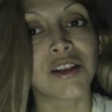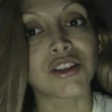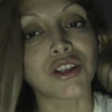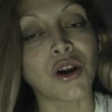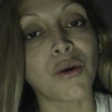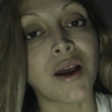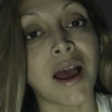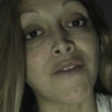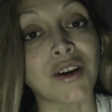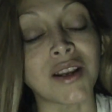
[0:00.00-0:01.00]
So,
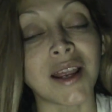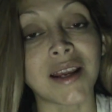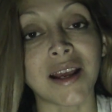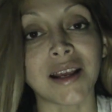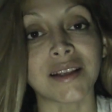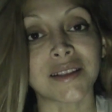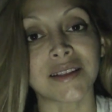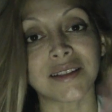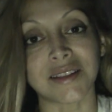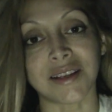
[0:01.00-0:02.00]
have a good night, guys.
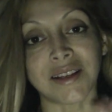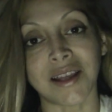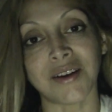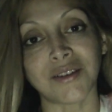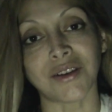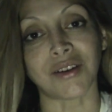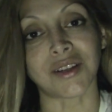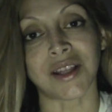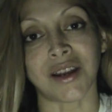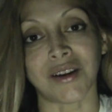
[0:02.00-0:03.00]
See you later. Talk
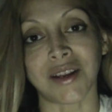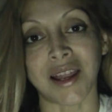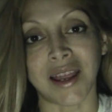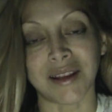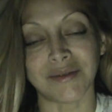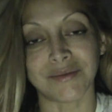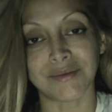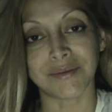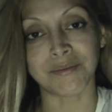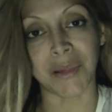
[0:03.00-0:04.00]
to you later. Good night.
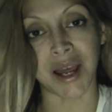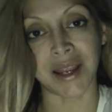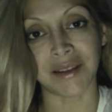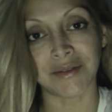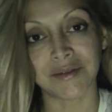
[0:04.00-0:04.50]
Bye.